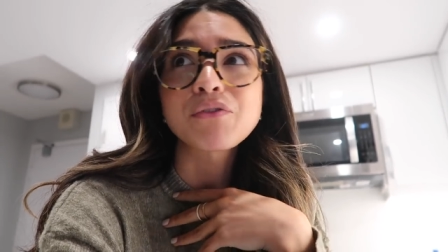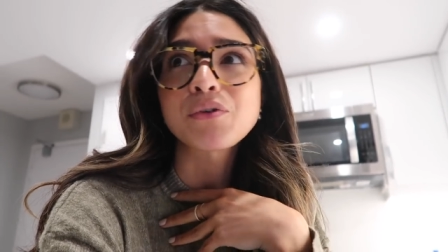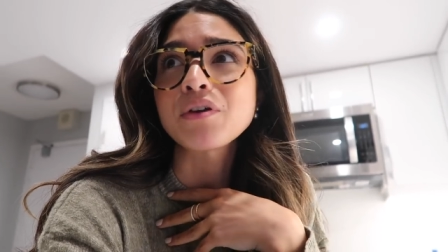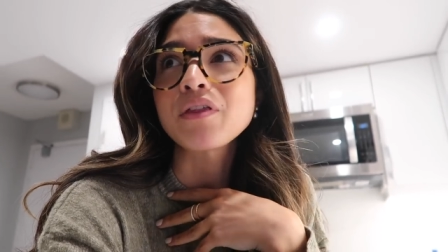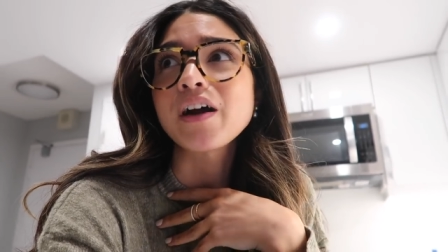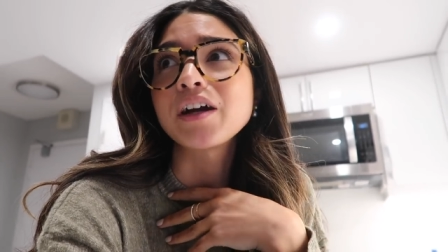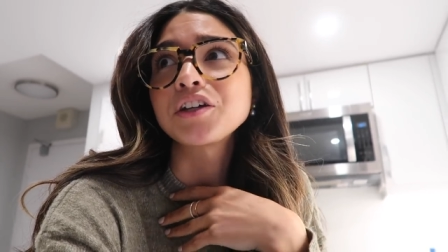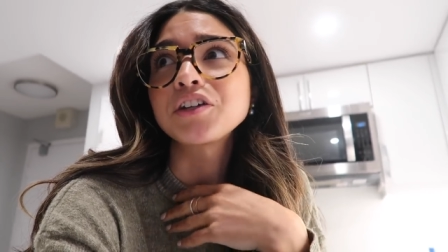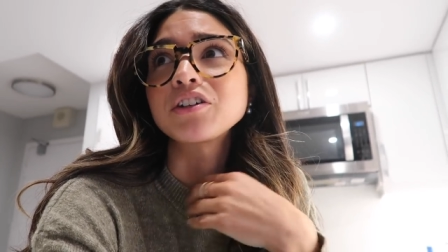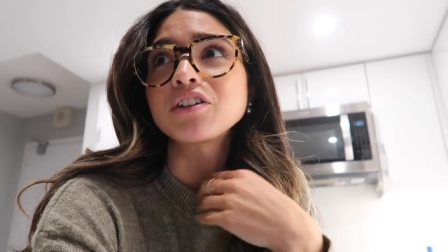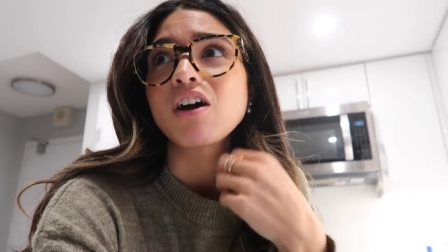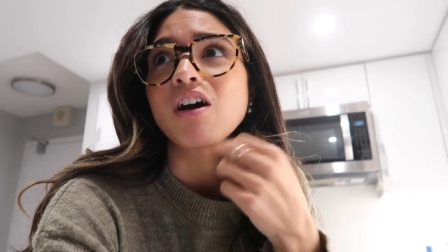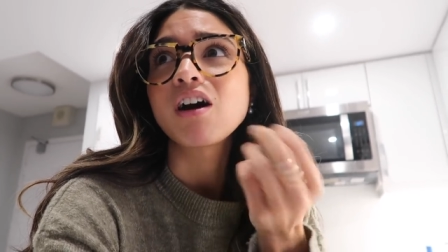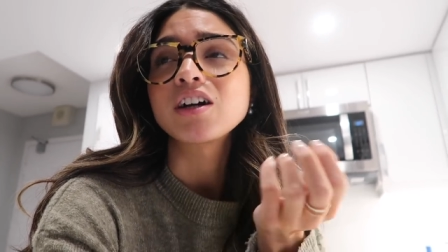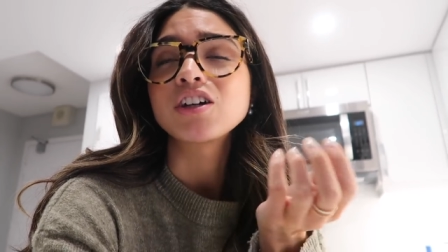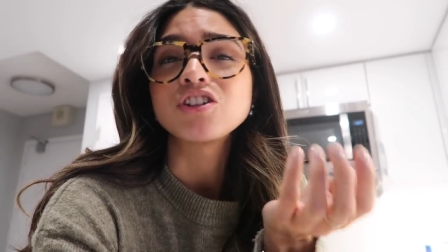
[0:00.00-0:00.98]
or that you're
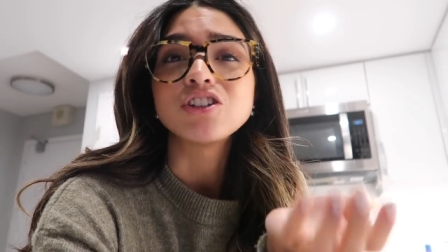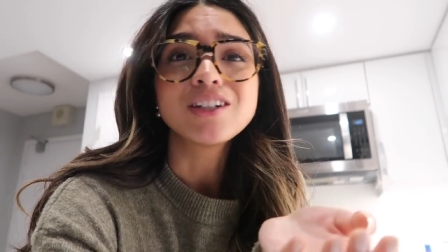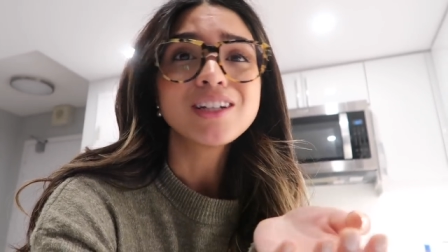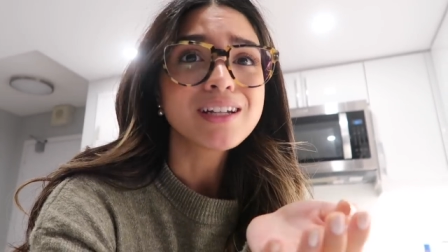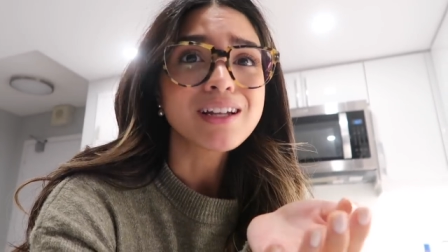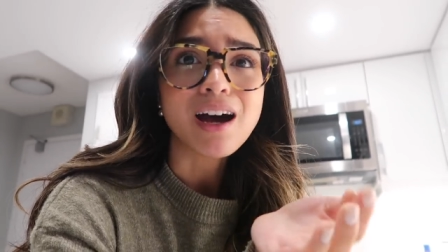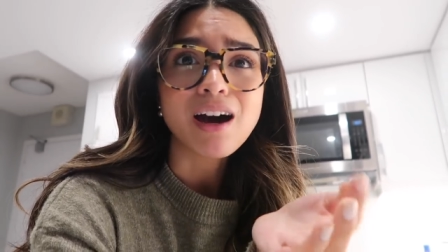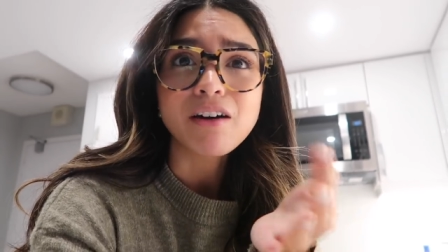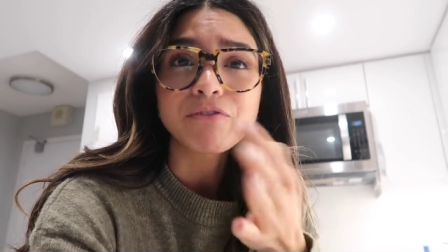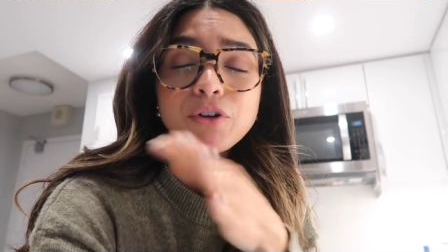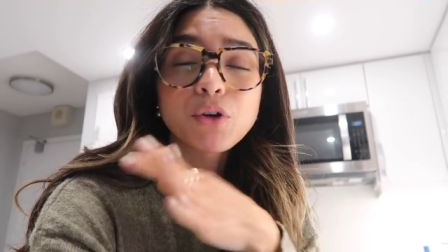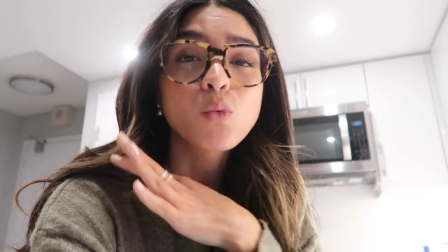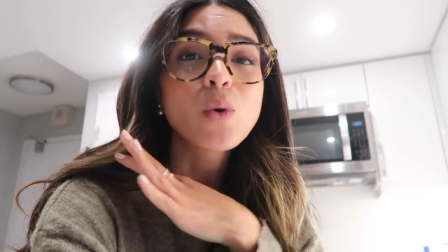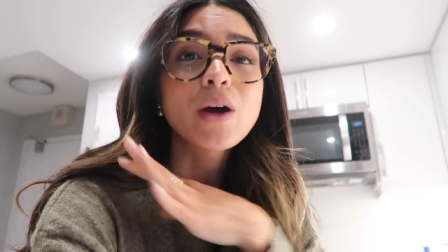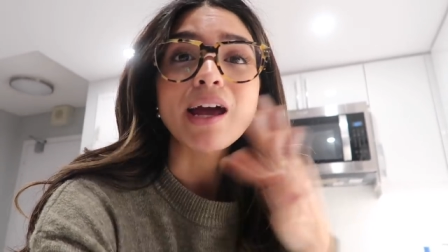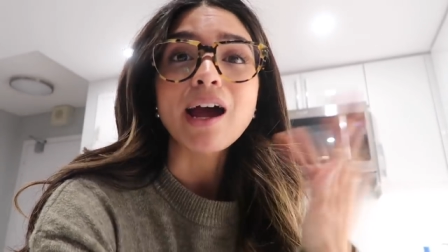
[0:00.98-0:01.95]
not good enough or
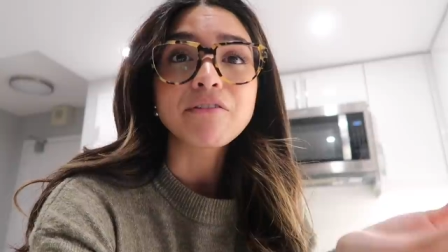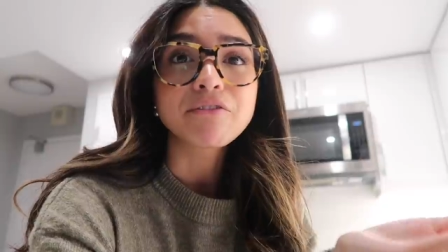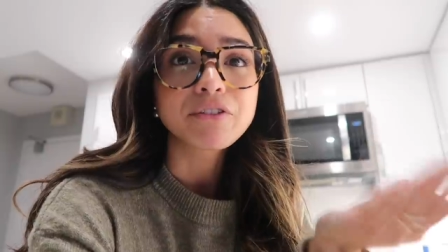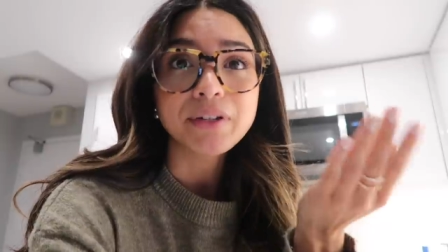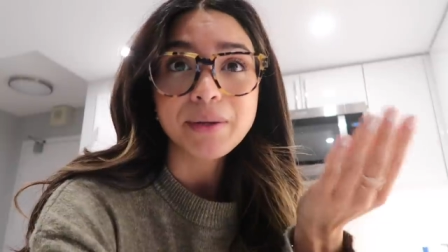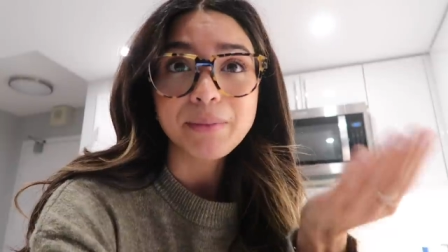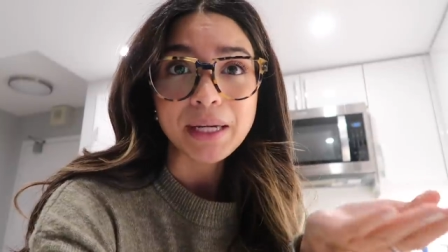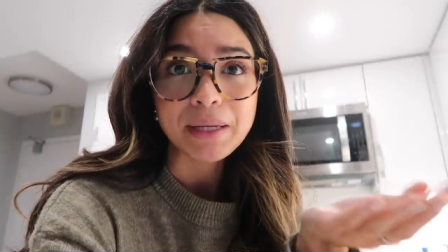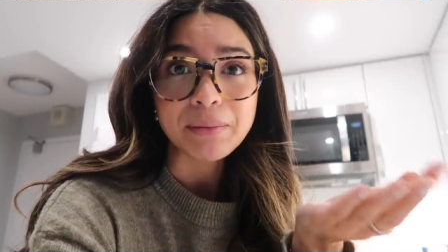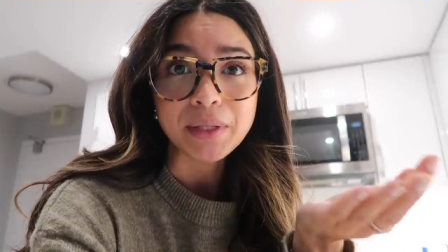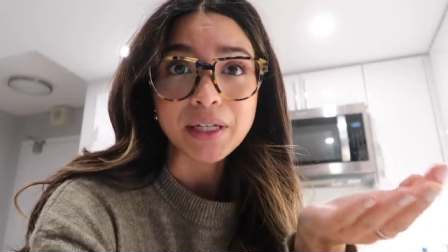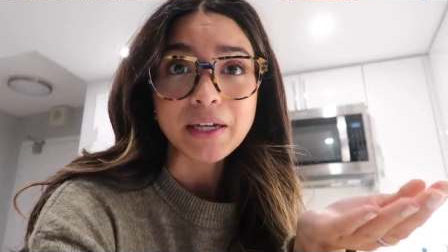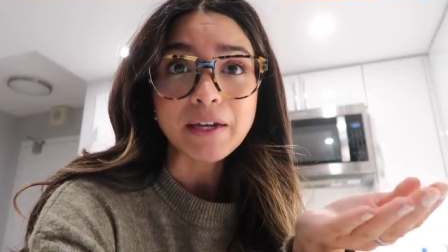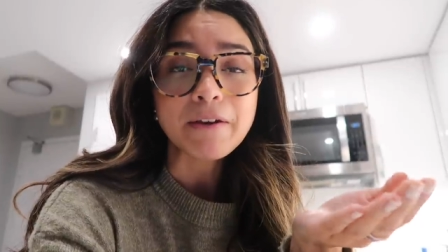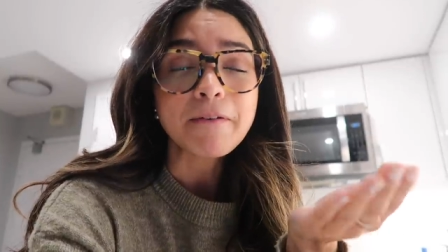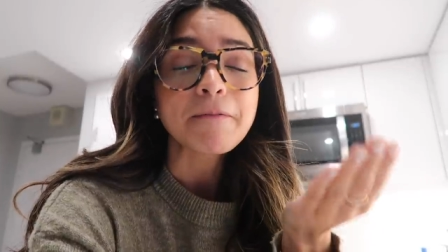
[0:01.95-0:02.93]
whatever it may
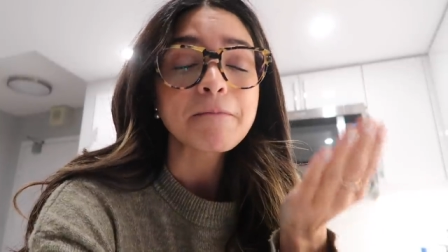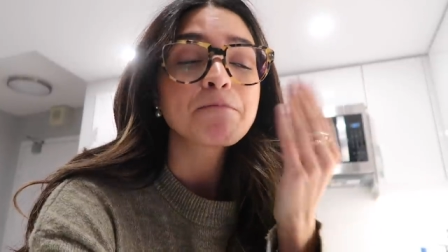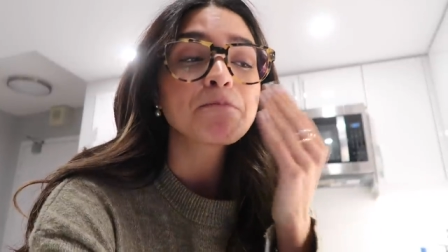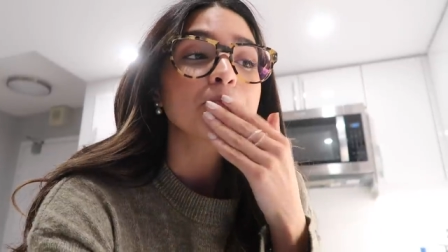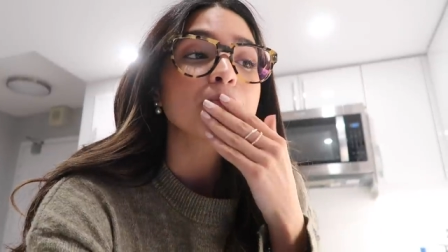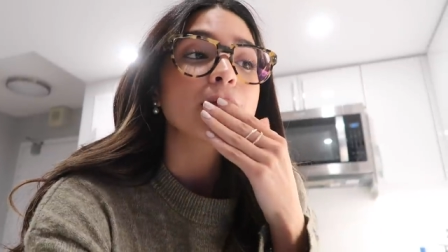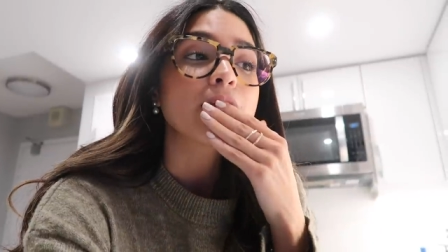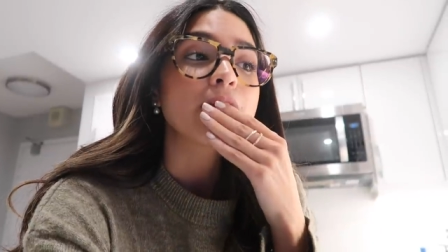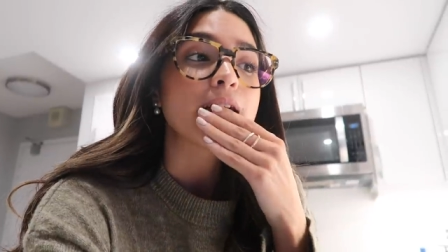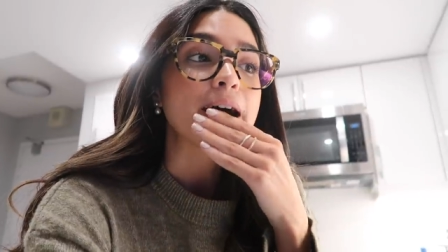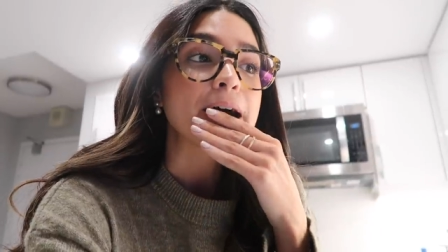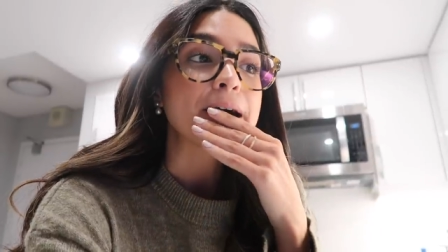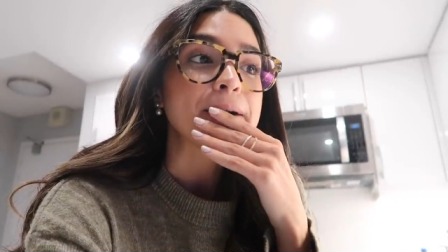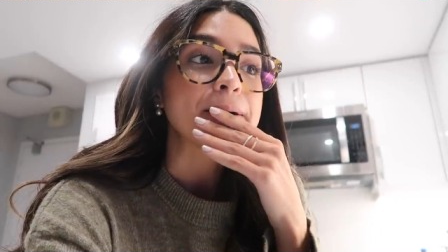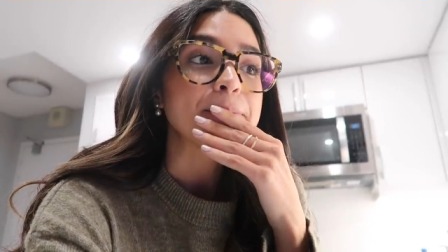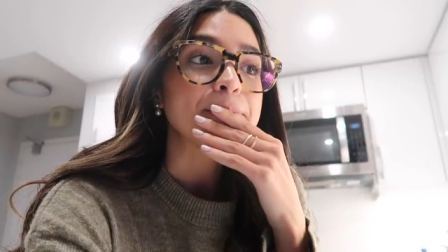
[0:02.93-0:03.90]
be,
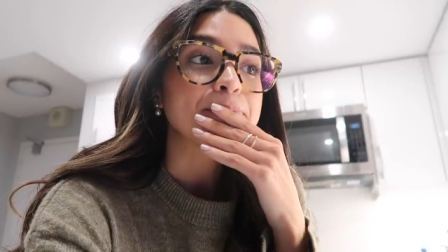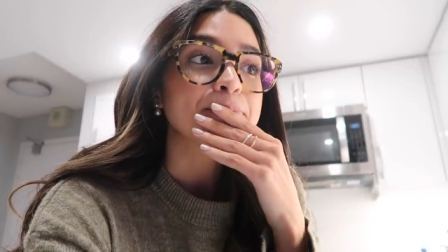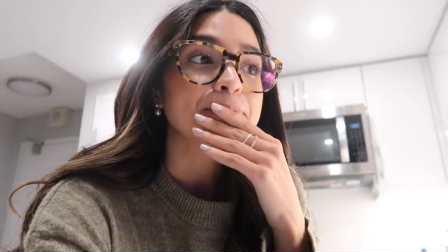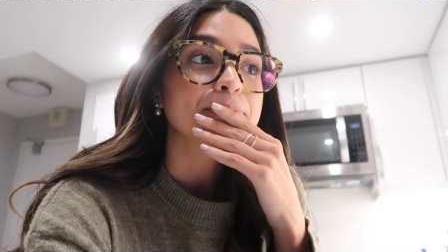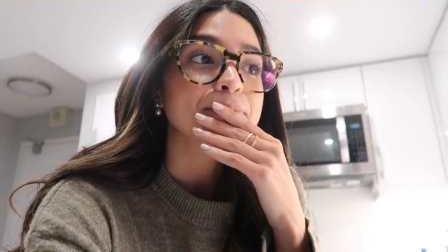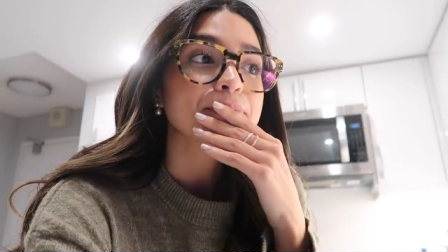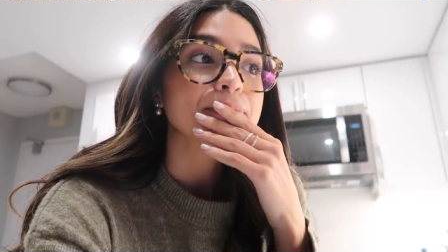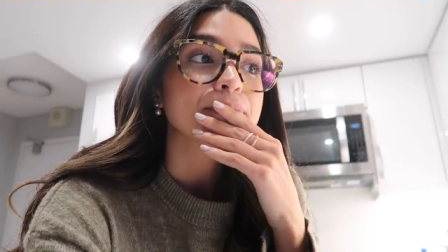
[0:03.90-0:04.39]
um,